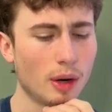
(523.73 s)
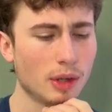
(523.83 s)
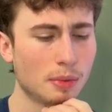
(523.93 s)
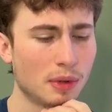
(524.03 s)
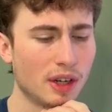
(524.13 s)

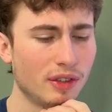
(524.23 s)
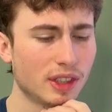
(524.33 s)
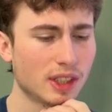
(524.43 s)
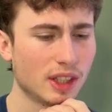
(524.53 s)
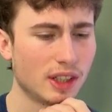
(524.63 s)

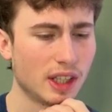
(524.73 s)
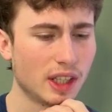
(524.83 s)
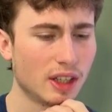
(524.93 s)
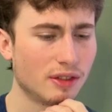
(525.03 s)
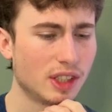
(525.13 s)
previously
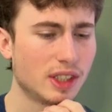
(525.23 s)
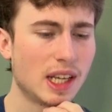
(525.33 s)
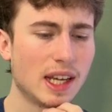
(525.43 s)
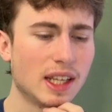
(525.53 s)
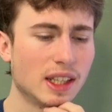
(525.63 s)
thinking of just
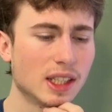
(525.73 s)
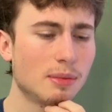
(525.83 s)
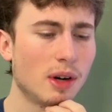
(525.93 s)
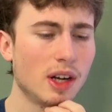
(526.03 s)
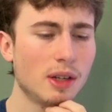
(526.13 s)
taking this
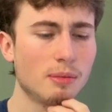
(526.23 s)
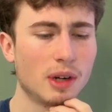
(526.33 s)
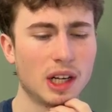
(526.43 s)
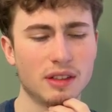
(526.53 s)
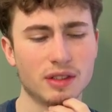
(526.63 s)
pawn,
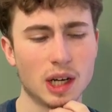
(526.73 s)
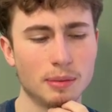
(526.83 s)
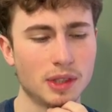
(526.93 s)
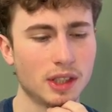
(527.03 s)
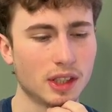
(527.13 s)
but I've
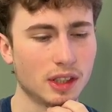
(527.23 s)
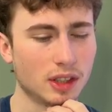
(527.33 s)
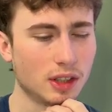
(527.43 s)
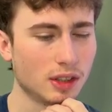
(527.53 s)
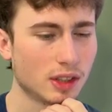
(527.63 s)
come to the
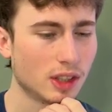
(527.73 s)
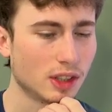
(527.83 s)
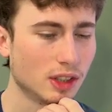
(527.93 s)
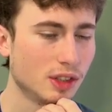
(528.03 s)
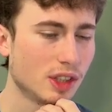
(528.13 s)

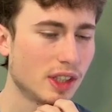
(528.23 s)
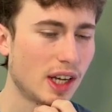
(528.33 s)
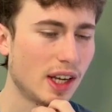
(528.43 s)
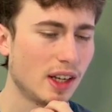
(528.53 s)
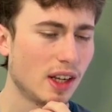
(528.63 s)
conclusion
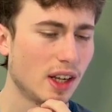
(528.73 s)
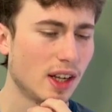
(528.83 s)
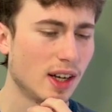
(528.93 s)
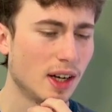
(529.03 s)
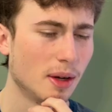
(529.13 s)
that
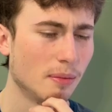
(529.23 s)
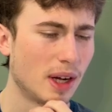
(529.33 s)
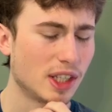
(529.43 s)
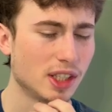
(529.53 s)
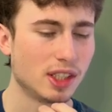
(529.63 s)

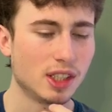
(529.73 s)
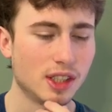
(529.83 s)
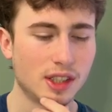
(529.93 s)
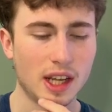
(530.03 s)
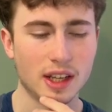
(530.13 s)
I should
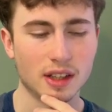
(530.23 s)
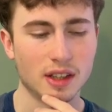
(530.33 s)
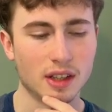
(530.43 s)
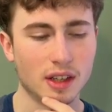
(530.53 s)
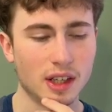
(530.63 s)
just take
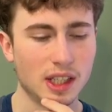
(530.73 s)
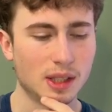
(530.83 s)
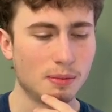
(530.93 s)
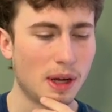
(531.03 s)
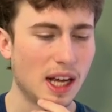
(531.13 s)

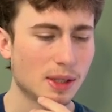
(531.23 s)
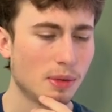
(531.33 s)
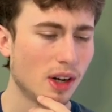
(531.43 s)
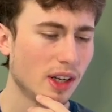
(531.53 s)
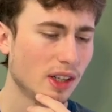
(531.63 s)
his pass
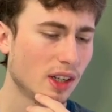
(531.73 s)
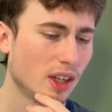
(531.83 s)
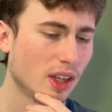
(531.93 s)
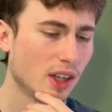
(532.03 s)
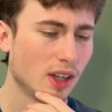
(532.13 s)
pawn,
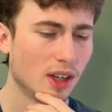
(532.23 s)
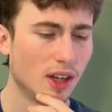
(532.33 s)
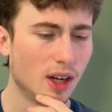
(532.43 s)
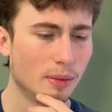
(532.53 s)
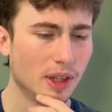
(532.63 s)

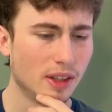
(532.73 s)
and